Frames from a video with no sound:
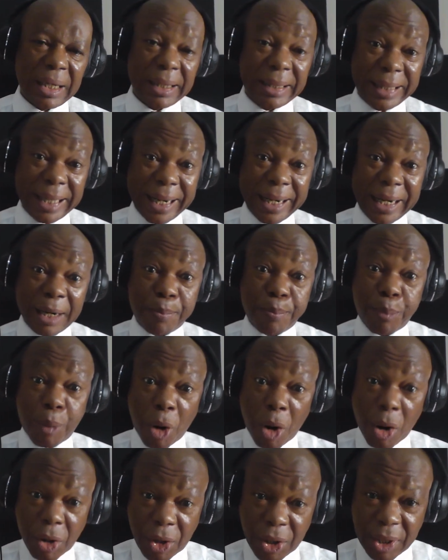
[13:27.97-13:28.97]
Derek
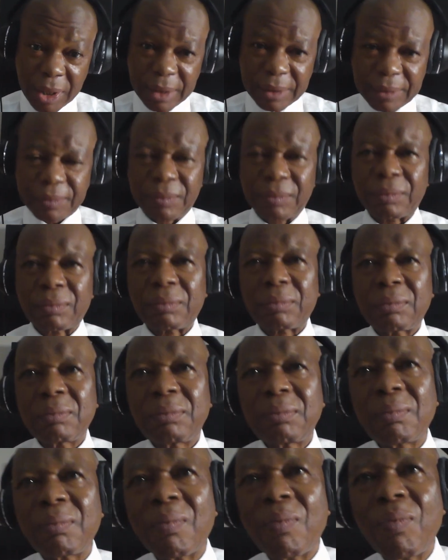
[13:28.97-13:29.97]
Buck,
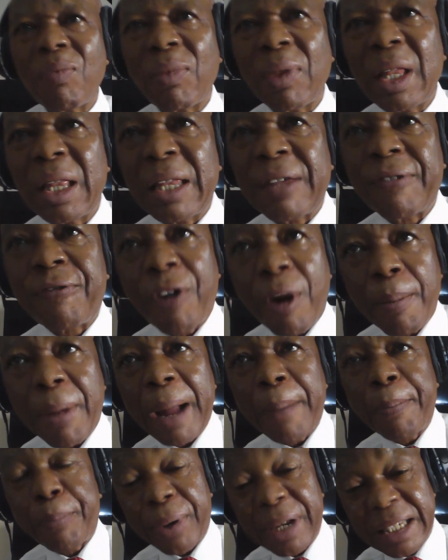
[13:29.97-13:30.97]
the former
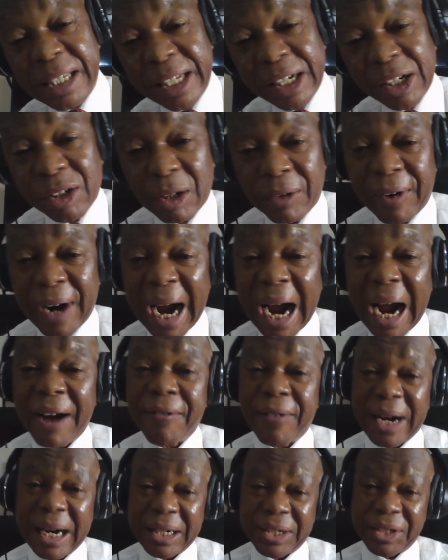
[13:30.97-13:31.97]
president of
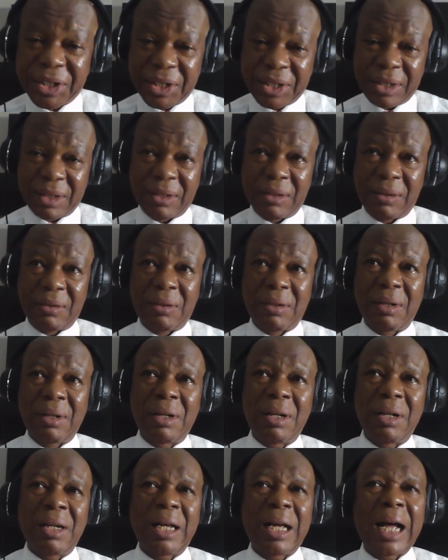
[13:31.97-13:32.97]
Harvard,
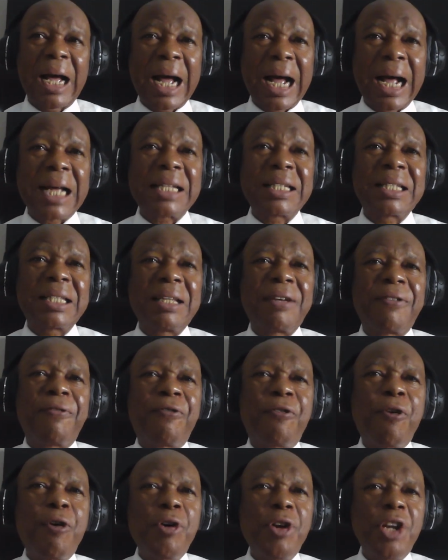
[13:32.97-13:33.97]
has the
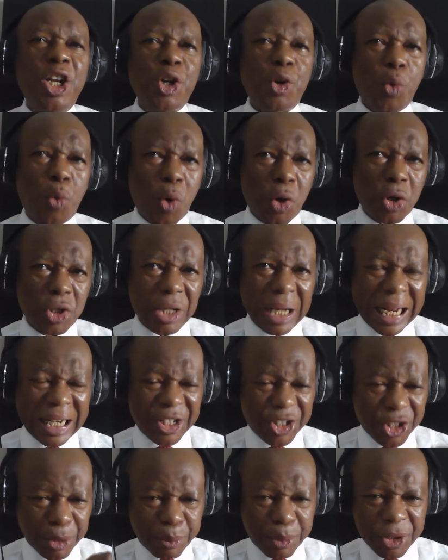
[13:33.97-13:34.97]
following quote
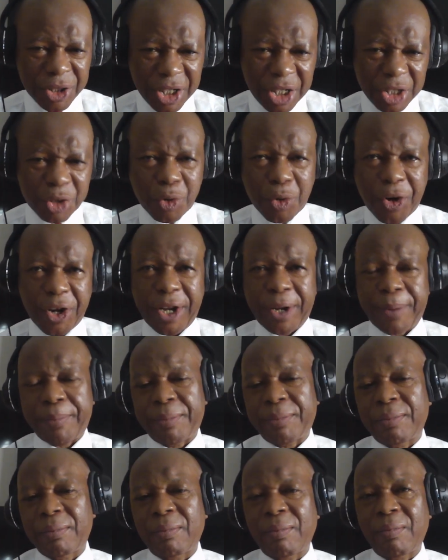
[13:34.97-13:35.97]
attributed to him,
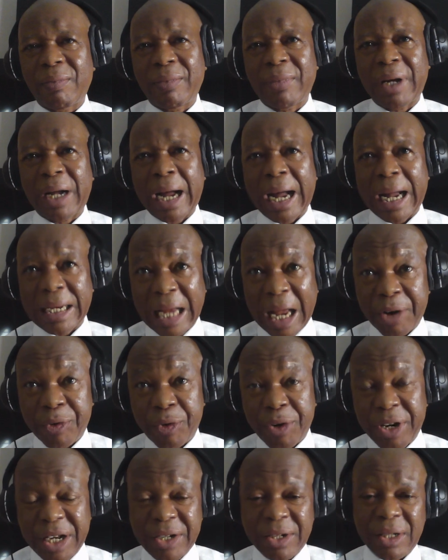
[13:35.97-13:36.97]
and I
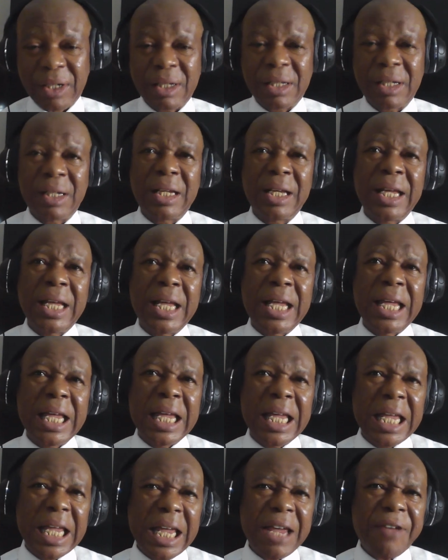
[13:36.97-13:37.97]
read:
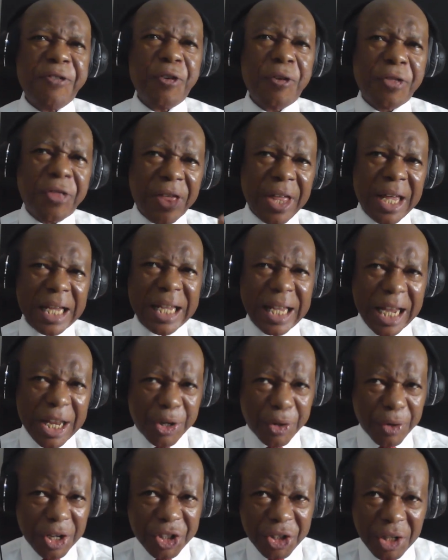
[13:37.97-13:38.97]
if you think
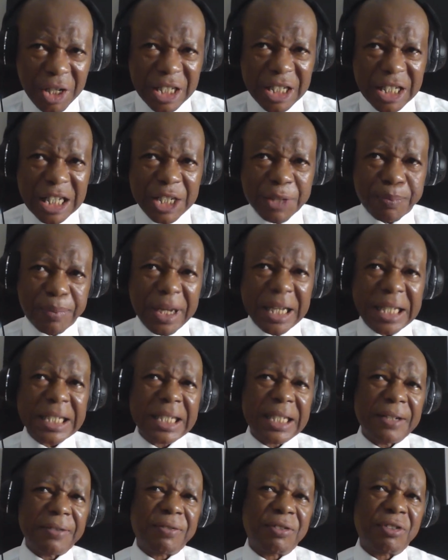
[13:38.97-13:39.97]
education is
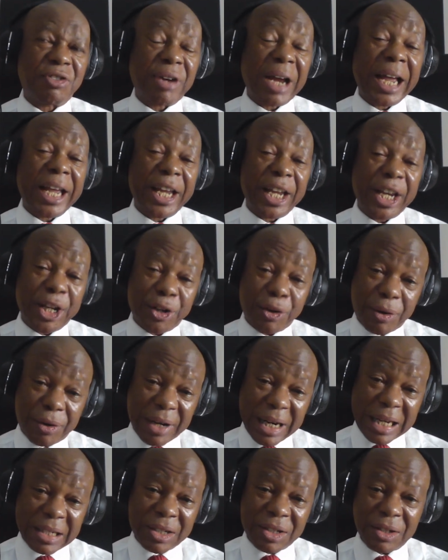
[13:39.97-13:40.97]
expensive, try
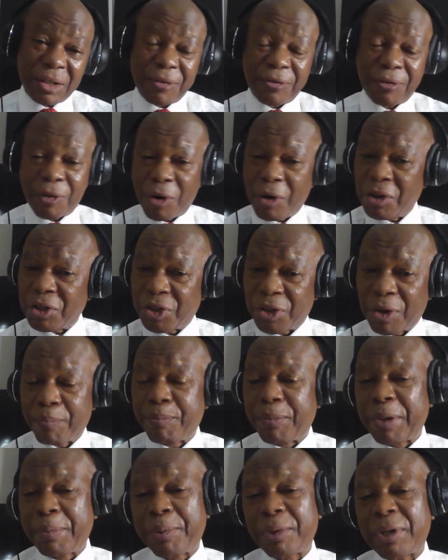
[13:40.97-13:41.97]
ignorance. Of course, some
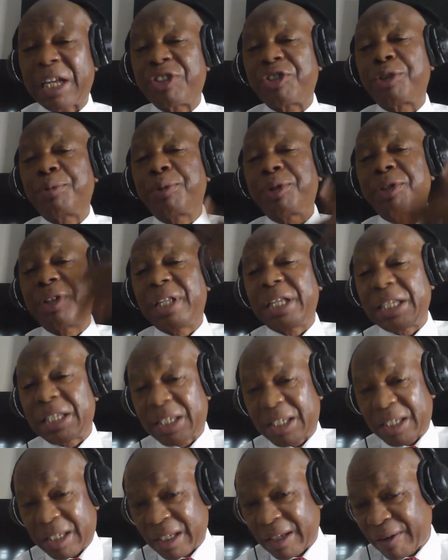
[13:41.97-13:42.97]
people attribute
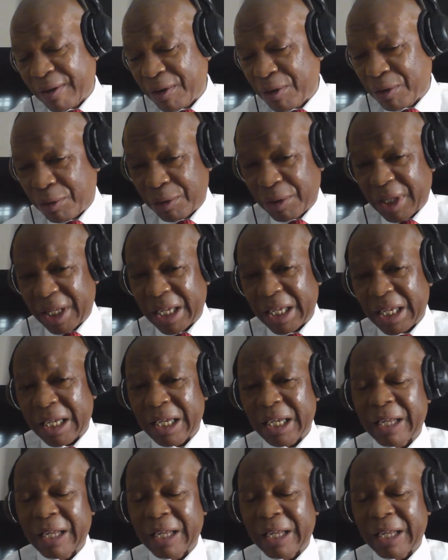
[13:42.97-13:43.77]
this to the